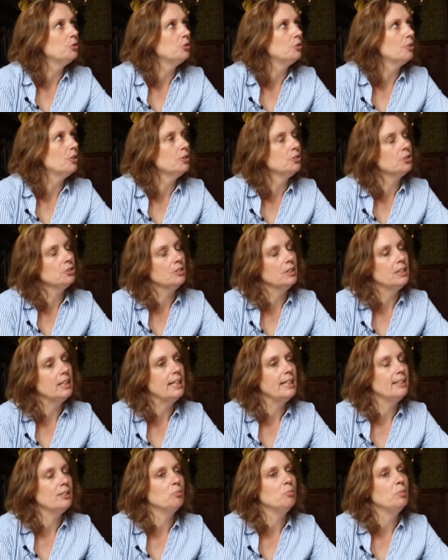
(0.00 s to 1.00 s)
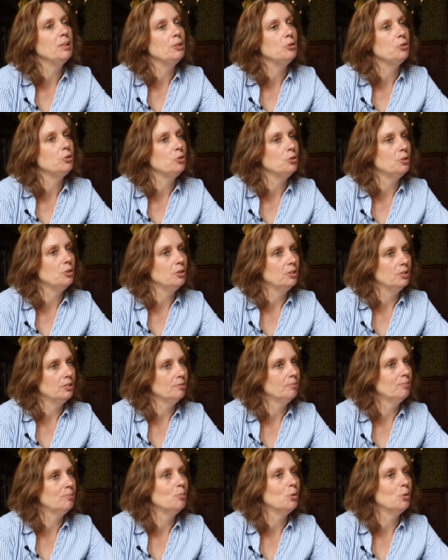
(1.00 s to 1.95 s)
to also relate a bit to the